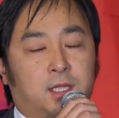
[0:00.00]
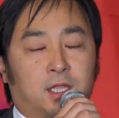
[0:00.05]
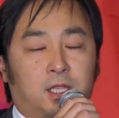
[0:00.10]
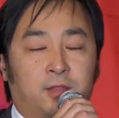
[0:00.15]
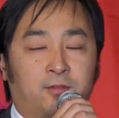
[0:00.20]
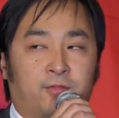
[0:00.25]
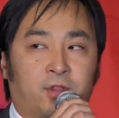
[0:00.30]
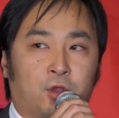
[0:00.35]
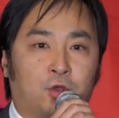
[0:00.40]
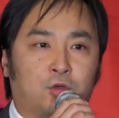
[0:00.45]

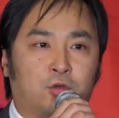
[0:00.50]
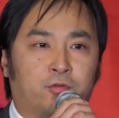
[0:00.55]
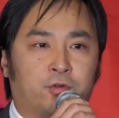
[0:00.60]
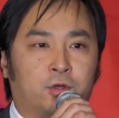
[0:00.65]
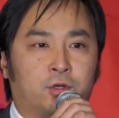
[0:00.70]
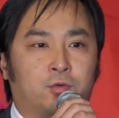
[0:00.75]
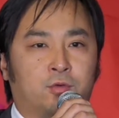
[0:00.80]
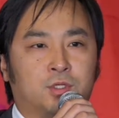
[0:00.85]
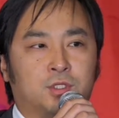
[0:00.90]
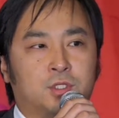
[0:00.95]
in
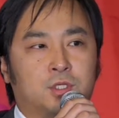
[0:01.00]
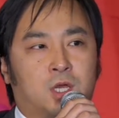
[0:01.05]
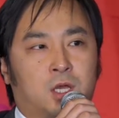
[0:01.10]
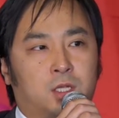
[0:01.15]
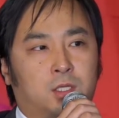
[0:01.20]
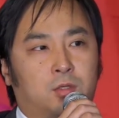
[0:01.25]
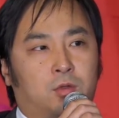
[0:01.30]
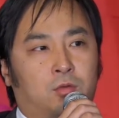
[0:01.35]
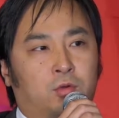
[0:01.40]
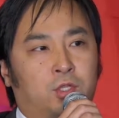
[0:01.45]
Vancouver was
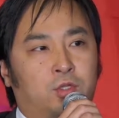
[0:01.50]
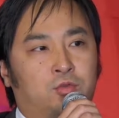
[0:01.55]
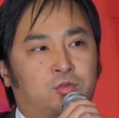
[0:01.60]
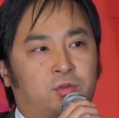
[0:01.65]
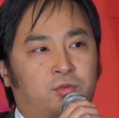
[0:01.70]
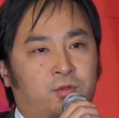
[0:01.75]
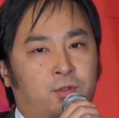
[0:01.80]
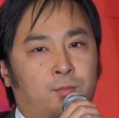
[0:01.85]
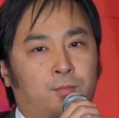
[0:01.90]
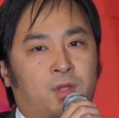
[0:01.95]
not only
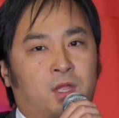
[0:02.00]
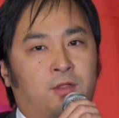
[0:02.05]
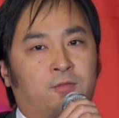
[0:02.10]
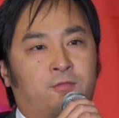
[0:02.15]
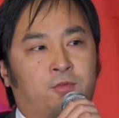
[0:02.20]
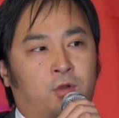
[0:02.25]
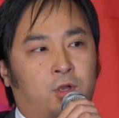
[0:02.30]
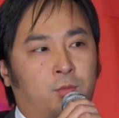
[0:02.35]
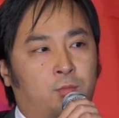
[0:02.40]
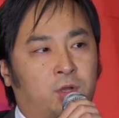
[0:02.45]
driven by
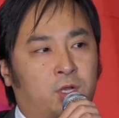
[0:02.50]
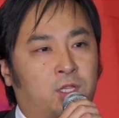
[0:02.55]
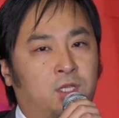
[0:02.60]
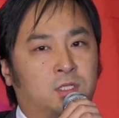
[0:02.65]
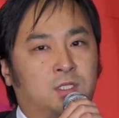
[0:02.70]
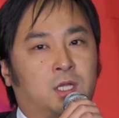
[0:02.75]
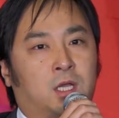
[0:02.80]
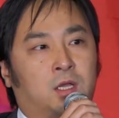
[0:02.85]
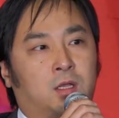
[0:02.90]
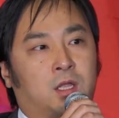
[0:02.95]
foreign
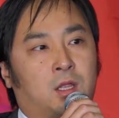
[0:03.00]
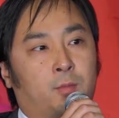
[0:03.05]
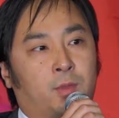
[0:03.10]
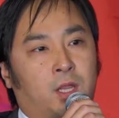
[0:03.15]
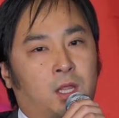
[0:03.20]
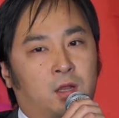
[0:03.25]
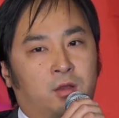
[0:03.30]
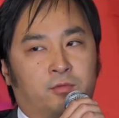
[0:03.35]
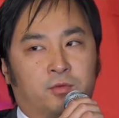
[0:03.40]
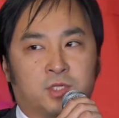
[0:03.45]
monies
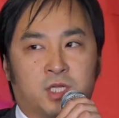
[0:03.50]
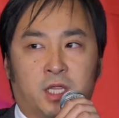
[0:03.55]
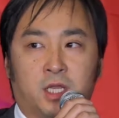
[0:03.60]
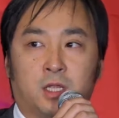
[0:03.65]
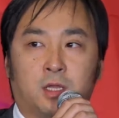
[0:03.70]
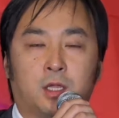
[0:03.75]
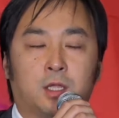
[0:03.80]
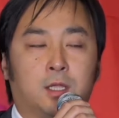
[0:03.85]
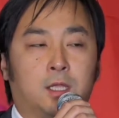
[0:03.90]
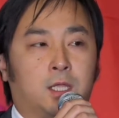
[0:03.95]
coming out of
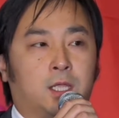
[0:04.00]
China.